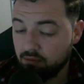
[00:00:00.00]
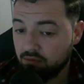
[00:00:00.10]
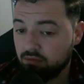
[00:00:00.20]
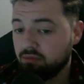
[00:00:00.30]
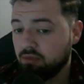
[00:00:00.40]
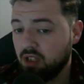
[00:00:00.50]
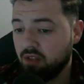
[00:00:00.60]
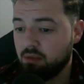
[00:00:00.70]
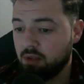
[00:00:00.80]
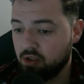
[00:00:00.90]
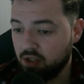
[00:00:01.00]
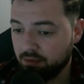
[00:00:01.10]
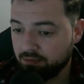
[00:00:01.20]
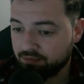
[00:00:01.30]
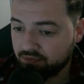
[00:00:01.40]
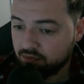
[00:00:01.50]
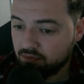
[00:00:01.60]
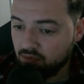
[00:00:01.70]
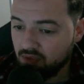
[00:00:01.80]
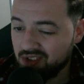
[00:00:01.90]
give you too much, right?
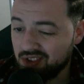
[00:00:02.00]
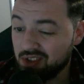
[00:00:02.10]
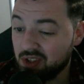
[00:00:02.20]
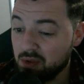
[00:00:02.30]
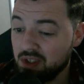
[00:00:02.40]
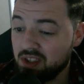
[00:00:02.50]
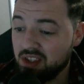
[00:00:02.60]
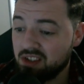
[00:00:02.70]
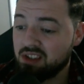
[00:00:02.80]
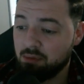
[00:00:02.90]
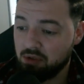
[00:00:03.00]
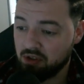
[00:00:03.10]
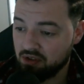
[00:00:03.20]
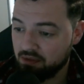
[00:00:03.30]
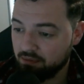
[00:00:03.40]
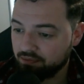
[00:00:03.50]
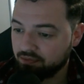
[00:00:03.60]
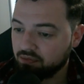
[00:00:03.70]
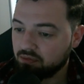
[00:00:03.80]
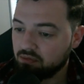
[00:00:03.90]
So using these assumptions,
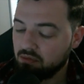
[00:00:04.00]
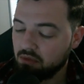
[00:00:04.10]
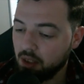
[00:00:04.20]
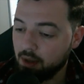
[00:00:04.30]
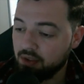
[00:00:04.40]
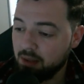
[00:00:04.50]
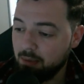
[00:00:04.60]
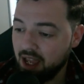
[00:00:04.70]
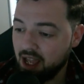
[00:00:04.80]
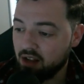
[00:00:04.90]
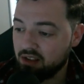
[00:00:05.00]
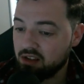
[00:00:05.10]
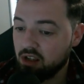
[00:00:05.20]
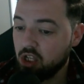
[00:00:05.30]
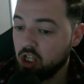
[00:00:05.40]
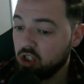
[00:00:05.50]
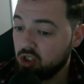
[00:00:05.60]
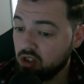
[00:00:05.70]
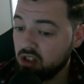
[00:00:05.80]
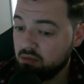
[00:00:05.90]
the monthly payouts
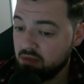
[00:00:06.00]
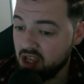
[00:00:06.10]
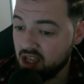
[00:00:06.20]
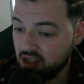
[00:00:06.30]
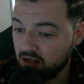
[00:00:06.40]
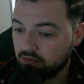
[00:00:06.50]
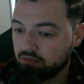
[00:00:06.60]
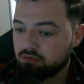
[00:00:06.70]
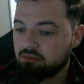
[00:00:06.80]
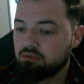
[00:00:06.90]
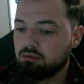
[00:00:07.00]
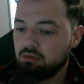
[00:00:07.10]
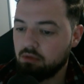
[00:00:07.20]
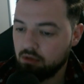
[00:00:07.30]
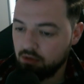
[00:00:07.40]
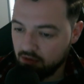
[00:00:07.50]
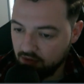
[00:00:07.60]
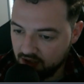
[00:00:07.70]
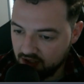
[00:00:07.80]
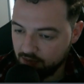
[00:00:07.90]
could be
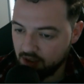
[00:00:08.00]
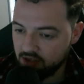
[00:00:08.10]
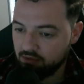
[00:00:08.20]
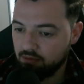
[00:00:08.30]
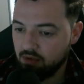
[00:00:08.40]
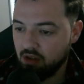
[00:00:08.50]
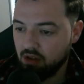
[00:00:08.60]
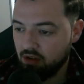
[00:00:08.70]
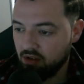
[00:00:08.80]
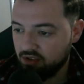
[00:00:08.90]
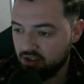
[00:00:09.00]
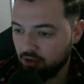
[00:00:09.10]
this much. So